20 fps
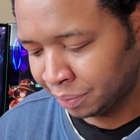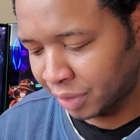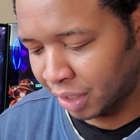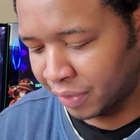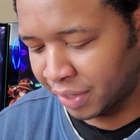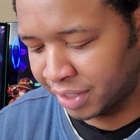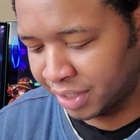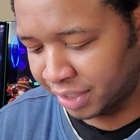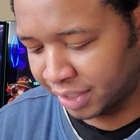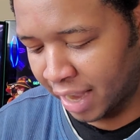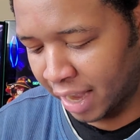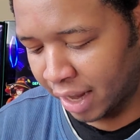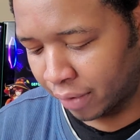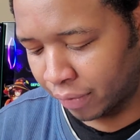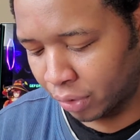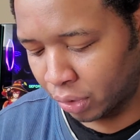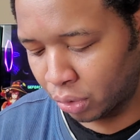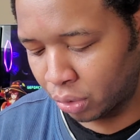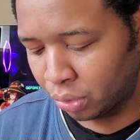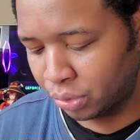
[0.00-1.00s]
Now this is kind
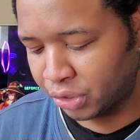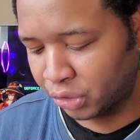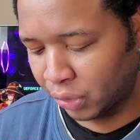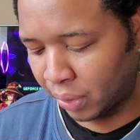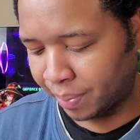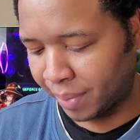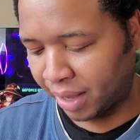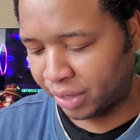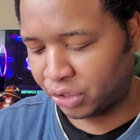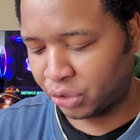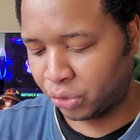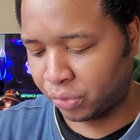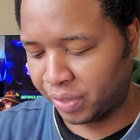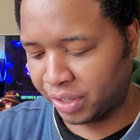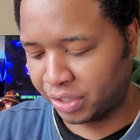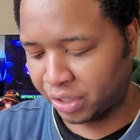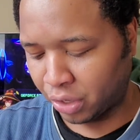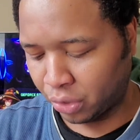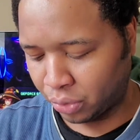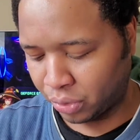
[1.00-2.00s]
of old, so I'm not sure
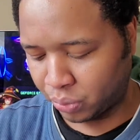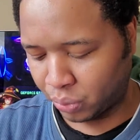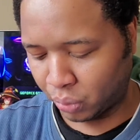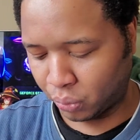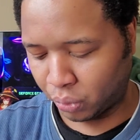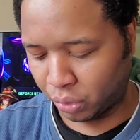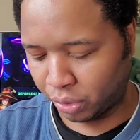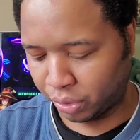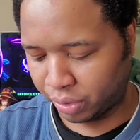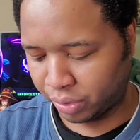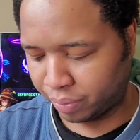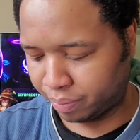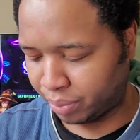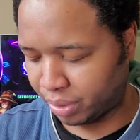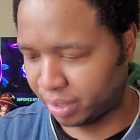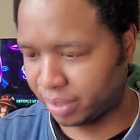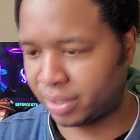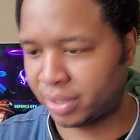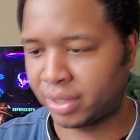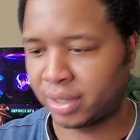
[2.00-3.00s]
these codes will work,
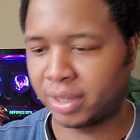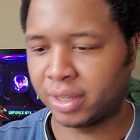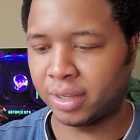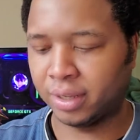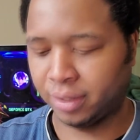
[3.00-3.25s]
but